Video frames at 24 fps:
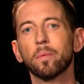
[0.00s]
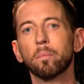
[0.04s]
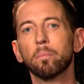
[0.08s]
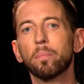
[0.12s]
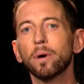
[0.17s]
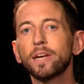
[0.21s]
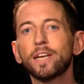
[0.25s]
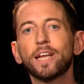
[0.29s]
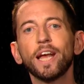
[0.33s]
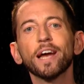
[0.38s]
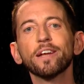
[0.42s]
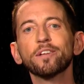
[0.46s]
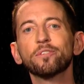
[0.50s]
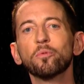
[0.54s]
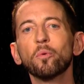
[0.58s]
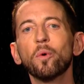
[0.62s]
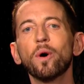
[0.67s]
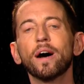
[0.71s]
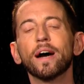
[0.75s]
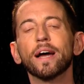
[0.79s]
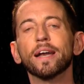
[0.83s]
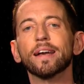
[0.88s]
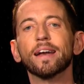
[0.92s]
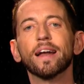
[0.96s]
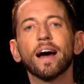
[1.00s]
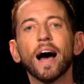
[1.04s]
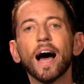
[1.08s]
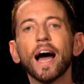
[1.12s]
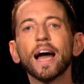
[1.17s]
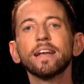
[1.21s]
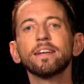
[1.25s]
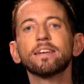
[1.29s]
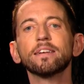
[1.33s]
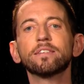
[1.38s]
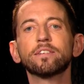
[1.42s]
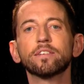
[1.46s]
But guess what?
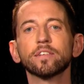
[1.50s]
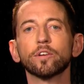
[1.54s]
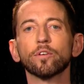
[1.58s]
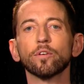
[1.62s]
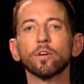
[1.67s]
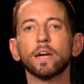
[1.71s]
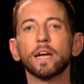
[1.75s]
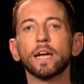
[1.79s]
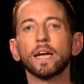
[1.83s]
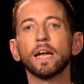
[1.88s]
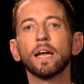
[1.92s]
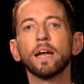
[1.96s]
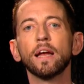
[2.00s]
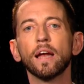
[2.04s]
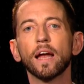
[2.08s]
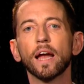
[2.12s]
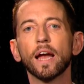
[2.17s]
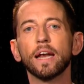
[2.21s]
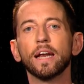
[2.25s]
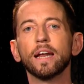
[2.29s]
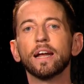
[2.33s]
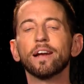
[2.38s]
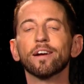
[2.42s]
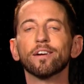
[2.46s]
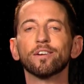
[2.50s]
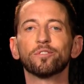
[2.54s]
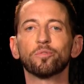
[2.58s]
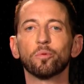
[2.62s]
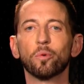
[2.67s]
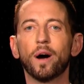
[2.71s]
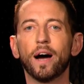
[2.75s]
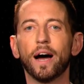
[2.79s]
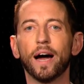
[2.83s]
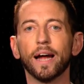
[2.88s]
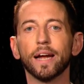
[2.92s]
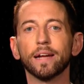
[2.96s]
I disagree, and here's
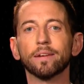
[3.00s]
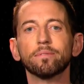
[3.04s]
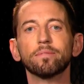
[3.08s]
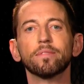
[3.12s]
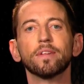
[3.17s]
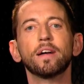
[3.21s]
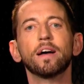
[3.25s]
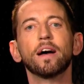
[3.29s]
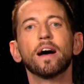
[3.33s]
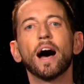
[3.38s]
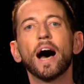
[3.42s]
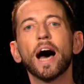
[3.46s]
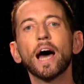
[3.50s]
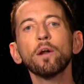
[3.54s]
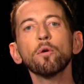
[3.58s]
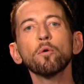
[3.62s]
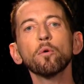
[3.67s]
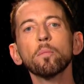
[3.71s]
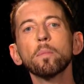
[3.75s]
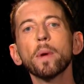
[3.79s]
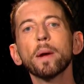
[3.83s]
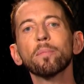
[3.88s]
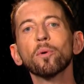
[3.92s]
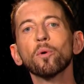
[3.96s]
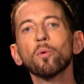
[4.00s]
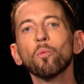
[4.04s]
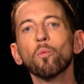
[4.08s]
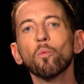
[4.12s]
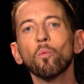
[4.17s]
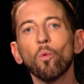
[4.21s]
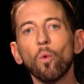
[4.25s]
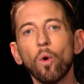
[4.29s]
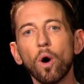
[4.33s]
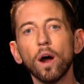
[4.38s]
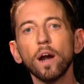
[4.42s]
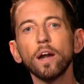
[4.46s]
why. I don't remember
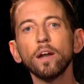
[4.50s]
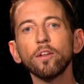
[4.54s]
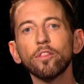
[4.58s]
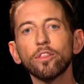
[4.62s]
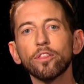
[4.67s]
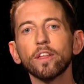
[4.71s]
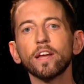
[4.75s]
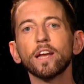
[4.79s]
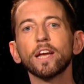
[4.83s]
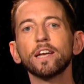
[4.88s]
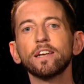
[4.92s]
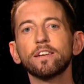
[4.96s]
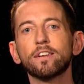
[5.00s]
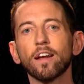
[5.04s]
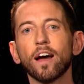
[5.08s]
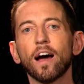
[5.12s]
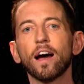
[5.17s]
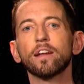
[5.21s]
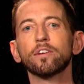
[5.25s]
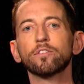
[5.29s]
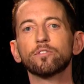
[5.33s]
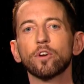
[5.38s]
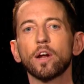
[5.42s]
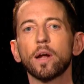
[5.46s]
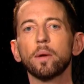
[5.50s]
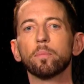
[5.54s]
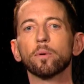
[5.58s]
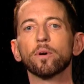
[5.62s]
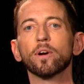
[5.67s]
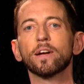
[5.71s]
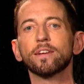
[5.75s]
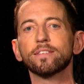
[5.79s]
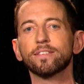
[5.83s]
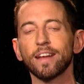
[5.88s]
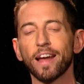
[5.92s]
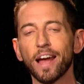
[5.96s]
one thing Don Draper
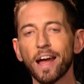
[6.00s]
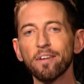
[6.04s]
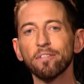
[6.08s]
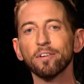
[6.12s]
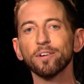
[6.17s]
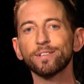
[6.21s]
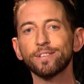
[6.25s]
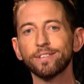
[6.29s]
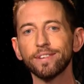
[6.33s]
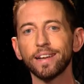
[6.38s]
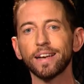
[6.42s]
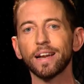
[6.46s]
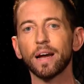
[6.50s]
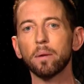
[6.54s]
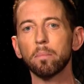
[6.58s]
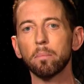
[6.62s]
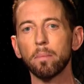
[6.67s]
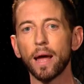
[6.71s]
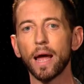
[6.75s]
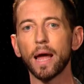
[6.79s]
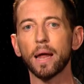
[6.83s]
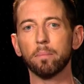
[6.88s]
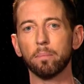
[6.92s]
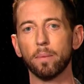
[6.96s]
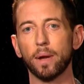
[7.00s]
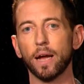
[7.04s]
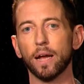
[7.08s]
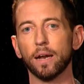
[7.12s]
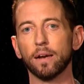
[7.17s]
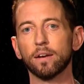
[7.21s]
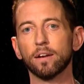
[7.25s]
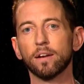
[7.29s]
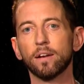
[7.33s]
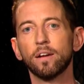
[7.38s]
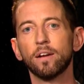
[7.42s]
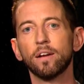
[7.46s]
has ever said on Mad
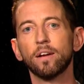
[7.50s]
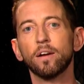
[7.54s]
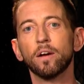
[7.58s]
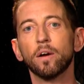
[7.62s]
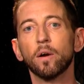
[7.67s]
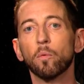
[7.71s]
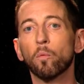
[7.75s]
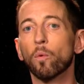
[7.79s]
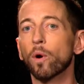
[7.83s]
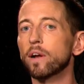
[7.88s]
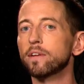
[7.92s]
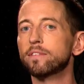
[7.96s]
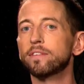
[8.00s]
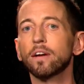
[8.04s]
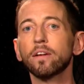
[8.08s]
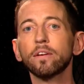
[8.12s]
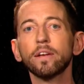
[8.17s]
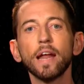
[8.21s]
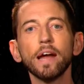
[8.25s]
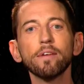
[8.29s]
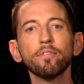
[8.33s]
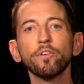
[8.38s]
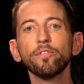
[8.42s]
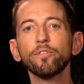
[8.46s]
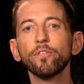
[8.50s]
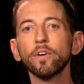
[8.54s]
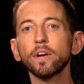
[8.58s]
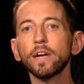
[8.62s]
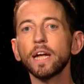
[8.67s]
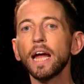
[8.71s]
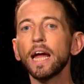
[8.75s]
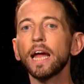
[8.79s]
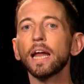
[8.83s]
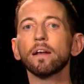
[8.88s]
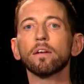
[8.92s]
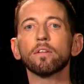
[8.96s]
Men, whereas I'll never
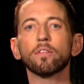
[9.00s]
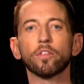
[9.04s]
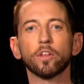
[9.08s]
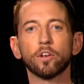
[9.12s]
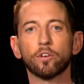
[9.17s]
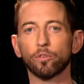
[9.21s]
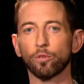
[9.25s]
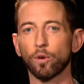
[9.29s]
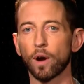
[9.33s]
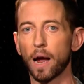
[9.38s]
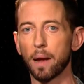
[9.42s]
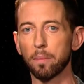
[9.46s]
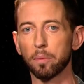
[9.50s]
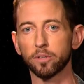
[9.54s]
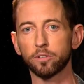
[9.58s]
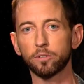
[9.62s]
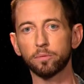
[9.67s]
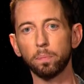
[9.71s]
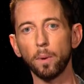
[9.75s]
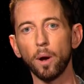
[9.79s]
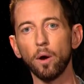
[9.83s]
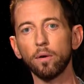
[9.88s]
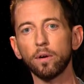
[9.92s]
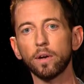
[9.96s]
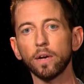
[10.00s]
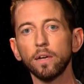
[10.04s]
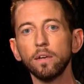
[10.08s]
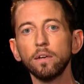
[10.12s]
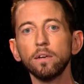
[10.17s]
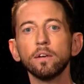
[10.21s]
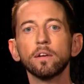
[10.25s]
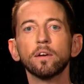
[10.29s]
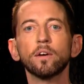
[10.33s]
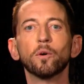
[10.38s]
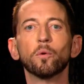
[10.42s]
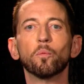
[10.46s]
forget The Tribe Has
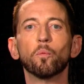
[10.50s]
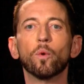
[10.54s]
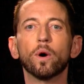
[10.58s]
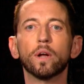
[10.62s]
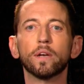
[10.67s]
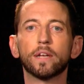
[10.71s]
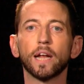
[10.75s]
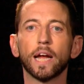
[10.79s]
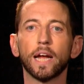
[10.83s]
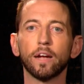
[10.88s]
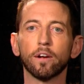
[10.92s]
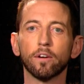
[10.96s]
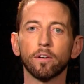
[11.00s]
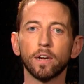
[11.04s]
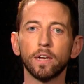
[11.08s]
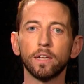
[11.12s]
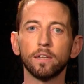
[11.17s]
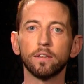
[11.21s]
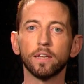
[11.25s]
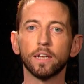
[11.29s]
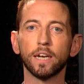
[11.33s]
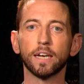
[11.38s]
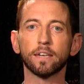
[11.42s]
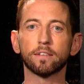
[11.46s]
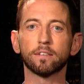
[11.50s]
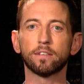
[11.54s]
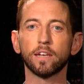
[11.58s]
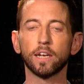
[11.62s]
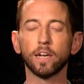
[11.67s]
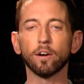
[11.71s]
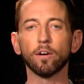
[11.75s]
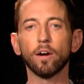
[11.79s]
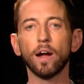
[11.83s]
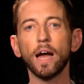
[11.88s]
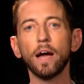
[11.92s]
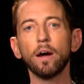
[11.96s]
Spoken, One Day You're In, The Next Day
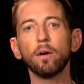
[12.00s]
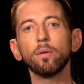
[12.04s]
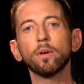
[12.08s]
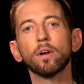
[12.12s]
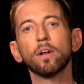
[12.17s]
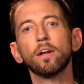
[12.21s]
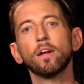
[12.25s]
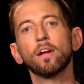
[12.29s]
You're Out,